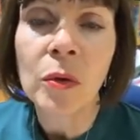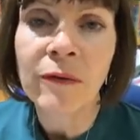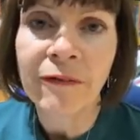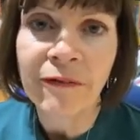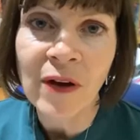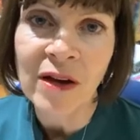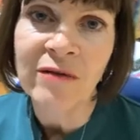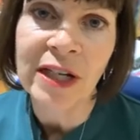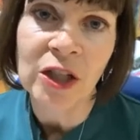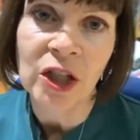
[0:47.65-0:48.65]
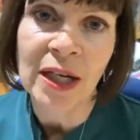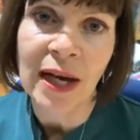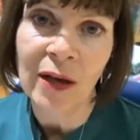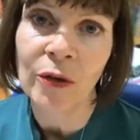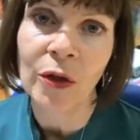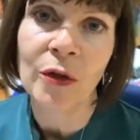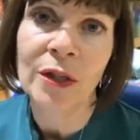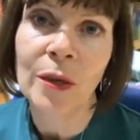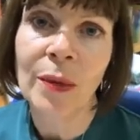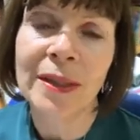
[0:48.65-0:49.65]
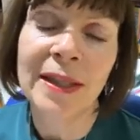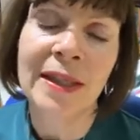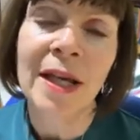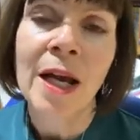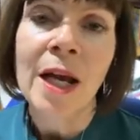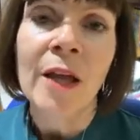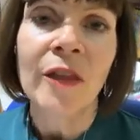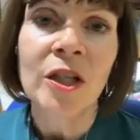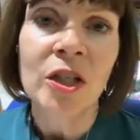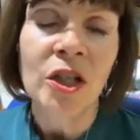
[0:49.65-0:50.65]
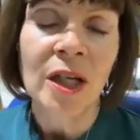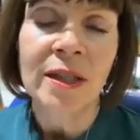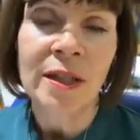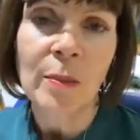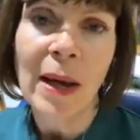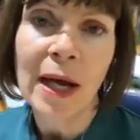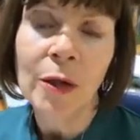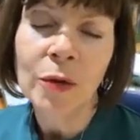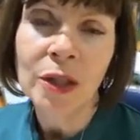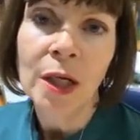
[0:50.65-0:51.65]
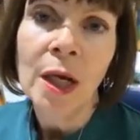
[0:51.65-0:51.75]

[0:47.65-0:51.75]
far-reaching health consequences than just about